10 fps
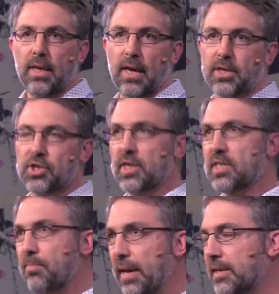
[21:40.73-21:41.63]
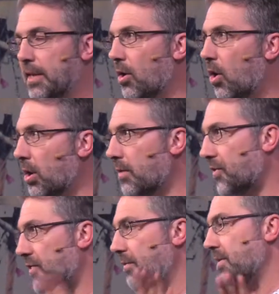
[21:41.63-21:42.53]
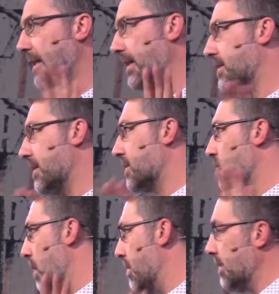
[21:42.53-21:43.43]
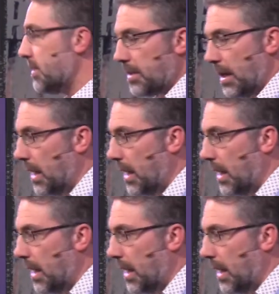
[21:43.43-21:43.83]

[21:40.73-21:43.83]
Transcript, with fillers: Uh, she's depicted all of the seven deadly sins as women.